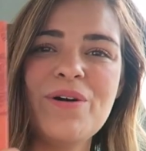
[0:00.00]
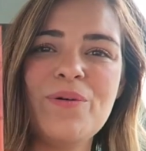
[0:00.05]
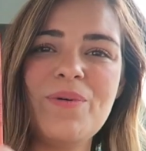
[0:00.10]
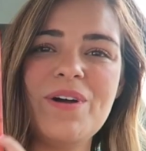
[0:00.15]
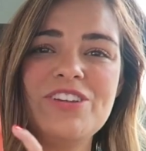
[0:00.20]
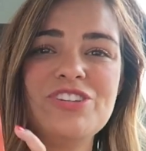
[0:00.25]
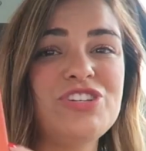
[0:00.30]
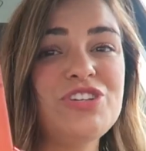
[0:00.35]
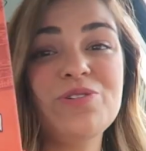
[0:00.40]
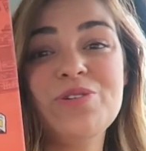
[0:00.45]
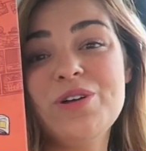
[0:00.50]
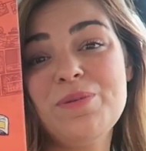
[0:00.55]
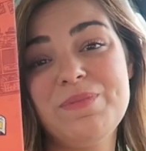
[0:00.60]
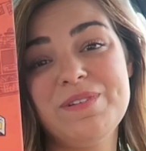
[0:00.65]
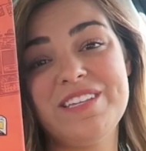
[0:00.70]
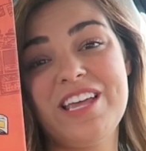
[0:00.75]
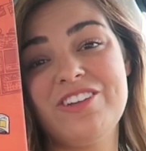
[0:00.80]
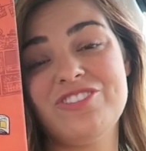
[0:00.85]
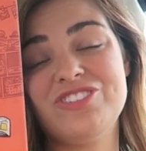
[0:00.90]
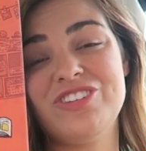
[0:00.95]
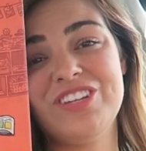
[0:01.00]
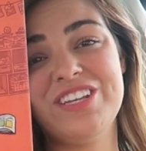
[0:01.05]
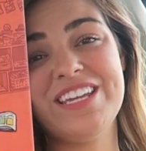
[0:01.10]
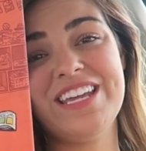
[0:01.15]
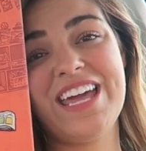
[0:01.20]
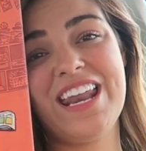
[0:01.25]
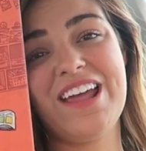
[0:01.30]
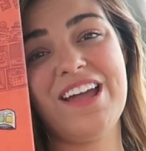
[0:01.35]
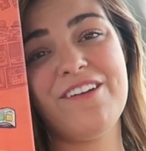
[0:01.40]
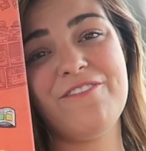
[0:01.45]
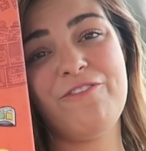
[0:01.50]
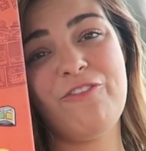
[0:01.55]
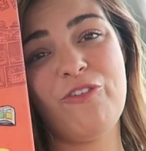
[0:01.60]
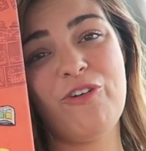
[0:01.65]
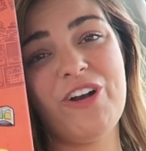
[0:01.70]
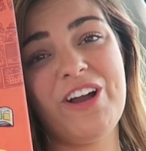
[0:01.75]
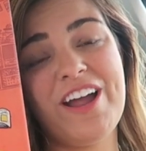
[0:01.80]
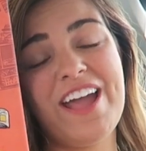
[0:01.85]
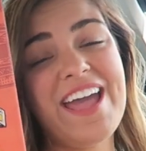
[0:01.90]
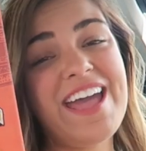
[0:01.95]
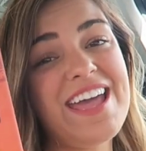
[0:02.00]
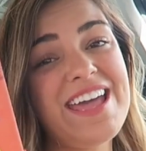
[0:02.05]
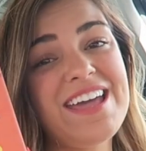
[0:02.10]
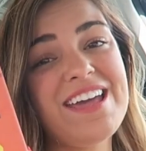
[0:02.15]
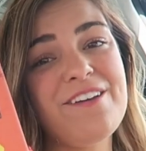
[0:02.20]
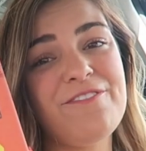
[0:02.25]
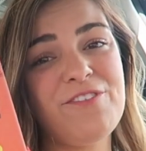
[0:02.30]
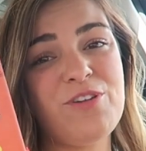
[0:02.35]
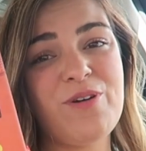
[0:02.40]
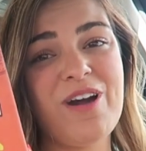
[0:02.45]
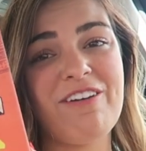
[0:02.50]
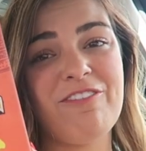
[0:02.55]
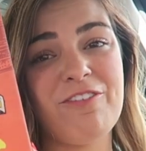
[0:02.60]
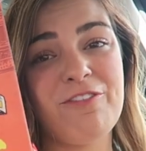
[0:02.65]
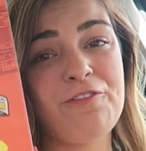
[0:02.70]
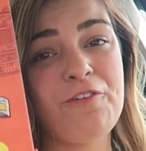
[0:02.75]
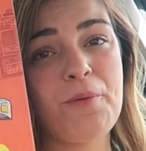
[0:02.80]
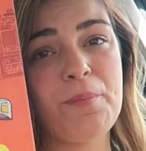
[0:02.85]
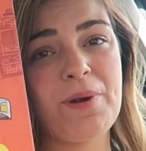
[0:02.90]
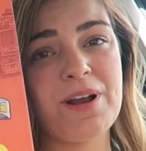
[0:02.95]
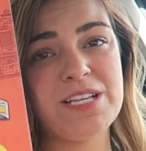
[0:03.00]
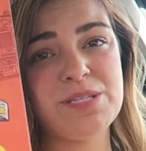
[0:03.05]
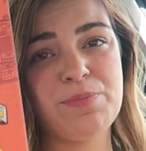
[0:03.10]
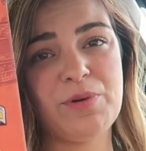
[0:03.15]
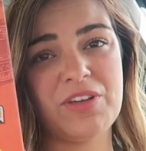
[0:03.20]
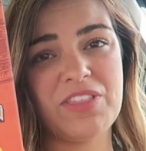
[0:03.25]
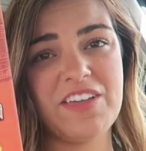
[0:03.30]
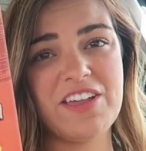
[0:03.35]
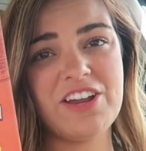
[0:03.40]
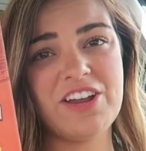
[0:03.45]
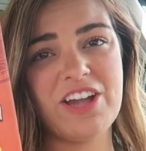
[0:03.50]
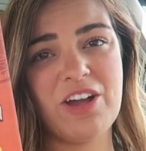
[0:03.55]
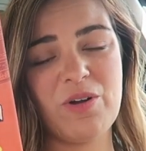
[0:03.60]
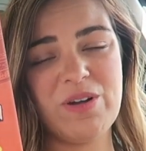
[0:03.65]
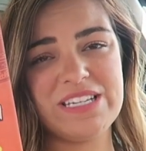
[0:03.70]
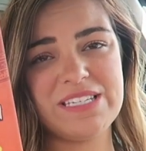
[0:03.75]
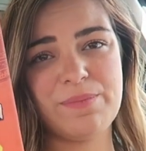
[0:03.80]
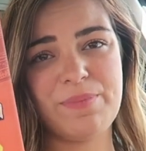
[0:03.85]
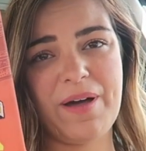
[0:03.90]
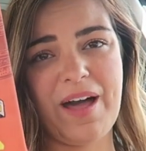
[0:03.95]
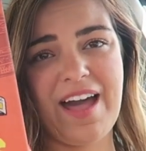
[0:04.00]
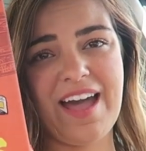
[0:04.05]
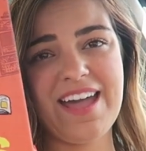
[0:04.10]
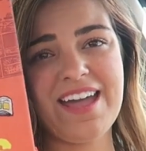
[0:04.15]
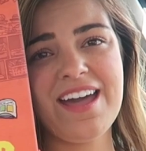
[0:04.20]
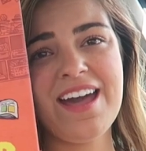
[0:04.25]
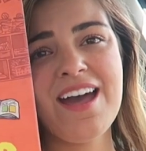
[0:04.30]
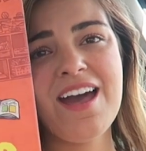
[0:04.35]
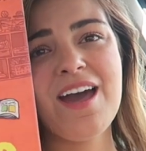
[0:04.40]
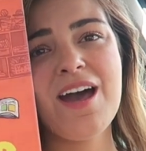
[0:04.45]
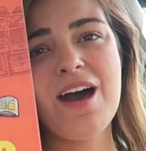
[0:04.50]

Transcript: which you could potentially get it for eight if you have a full price book that you're going to buy.